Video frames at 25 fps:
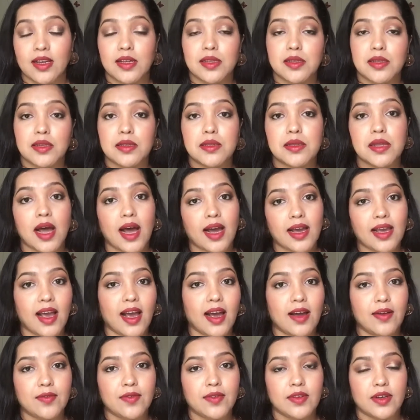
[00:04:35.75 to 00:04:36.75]
Since I
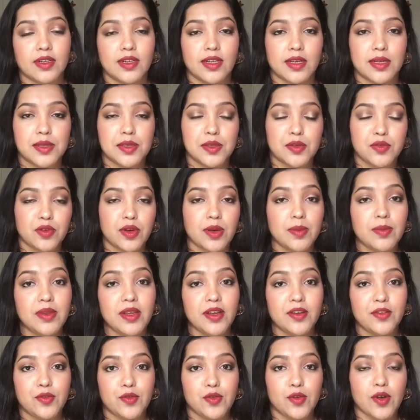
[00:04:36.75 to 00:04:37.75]
have an
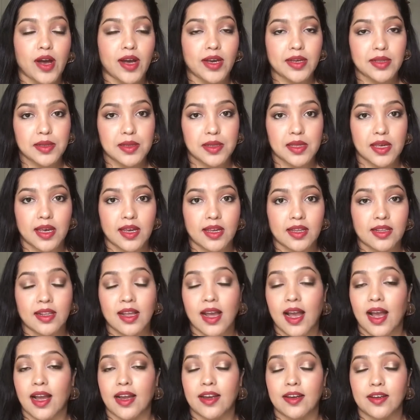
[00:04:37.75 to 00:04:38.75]
extremely dry skin
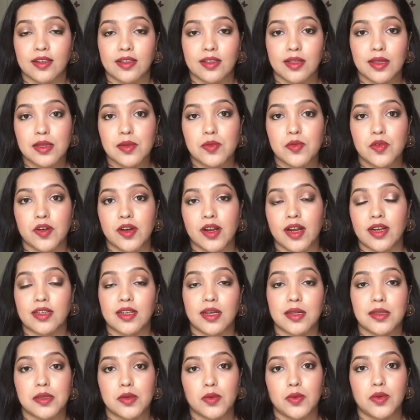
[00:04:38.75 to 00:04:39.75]
and this product
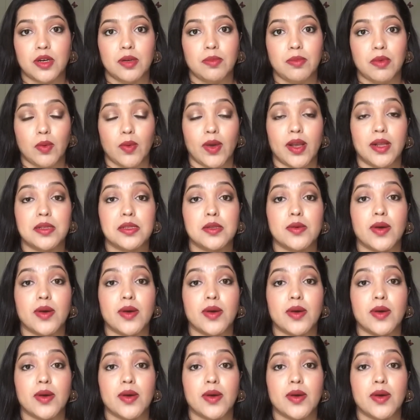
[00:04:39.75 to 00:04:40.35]
has suited me well,